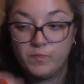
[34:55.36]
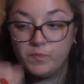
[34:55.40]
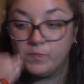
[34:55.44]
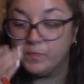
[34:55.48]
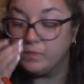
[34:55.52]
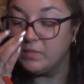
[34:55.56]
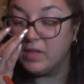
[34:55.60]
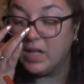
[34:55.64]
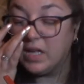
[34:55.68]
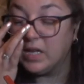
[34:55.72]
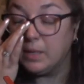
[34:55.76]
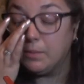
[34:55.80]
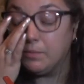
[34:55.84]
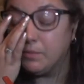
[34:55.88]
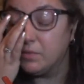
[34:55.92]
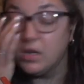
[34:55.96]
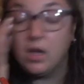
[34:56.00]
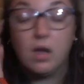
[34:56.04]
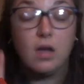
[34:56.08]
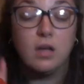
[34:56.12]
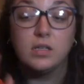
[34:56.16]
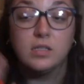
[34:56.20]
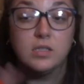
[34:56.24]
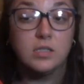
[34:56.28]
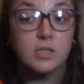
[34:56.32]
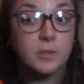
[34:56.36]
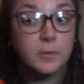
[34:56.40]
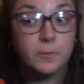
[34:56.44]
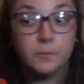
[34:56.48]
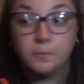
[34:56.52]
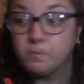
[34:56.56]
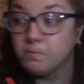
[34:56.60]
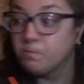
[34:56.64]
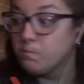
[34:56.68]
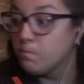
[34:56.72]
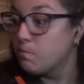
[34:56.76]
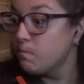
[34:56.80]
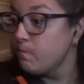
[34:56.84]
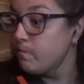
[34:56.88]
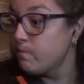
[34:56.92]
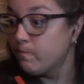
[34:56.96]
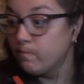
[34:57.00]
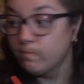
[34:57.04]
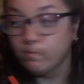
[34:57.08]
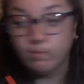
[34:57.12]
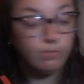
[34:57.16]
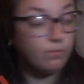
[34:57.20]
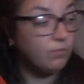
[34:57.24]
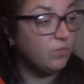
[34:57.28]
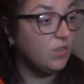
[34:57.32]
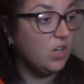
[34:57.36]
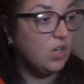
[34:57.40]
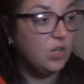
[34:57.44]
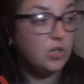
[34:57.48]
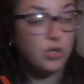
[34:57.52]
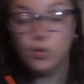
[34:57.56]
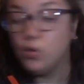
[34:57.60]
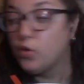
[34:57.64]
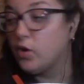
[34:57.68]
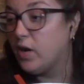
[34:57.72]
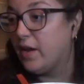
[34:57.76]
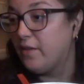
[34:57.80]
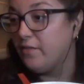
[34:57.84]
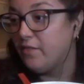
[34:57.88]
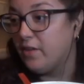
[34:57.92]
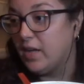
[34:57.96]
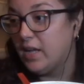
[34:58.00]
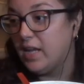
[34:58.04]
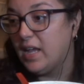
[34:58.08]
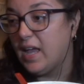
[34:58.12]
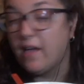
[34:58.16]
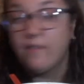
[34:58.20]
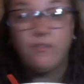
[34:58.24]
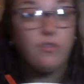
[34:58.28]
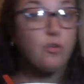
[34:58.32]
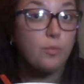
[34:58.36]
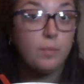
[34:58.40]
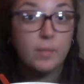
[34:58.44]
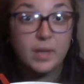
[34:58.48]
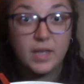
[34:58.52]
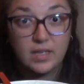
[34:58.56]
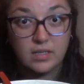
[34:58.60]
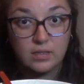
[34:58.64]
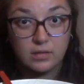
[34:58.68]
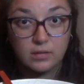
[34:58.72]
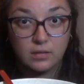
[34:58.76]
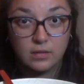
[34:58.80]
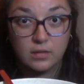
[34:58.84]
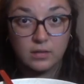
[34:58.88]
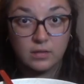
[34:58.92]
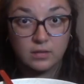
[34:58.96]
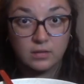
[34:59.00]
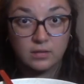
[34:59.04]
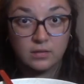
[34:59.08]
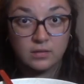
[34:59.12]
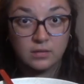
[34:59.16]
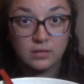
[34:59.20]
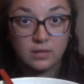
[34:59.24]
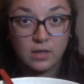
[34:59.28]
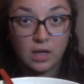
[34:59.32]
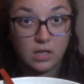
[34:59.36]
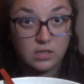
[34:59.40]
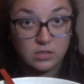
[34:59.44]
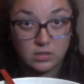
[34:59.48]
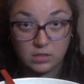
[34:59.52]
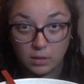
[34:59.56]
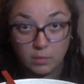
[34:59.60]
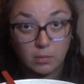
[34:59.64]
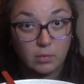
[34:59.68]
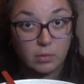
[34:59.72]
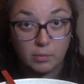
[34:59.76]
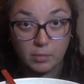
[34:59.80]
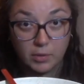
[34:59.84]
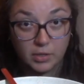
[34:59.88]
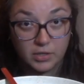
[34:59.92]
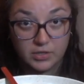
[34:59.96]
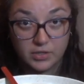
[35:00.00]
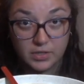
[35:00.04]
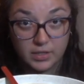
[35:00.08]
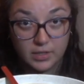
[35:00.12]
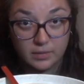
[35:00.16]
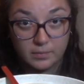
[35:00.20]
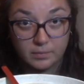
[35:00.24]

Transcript: I am not, nor have I ever been, a summer person.